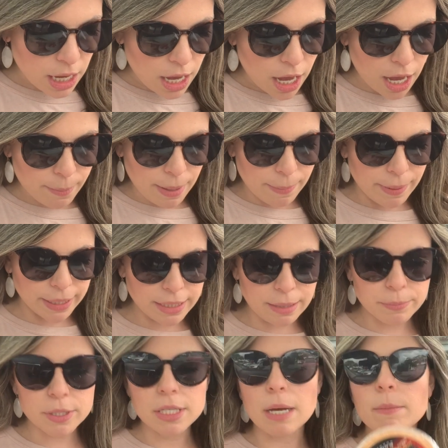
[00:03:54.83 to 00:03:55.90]
Um, I picked up
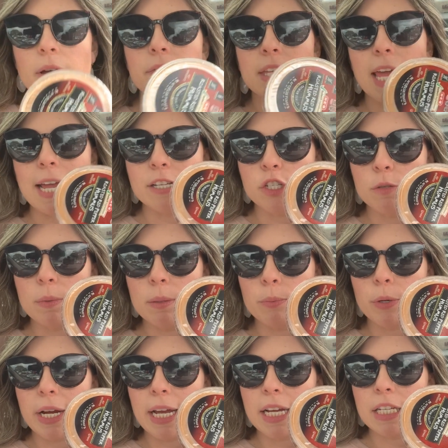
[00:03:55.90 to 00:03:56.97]
some of the H E B
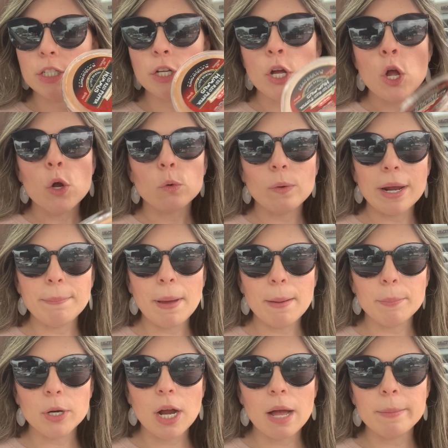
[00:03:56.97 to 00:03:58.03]
brand red
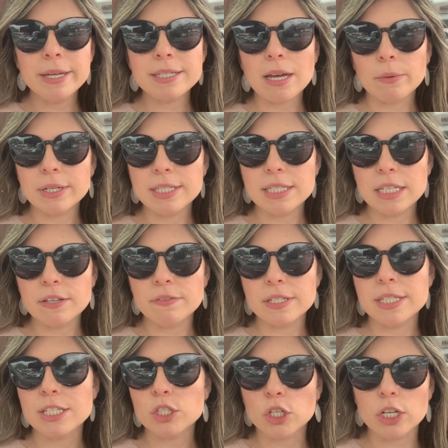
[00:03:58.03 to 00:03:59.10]
pepper hummus. I want to see if
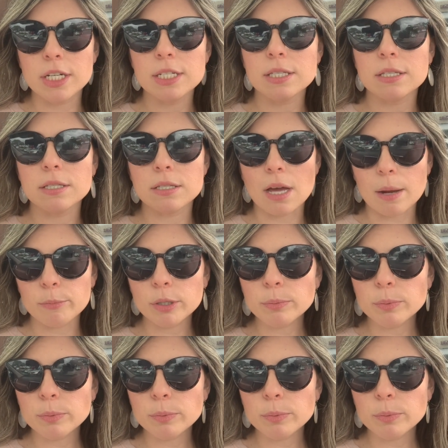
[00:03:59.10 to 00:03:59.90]
it's as good as the Sabra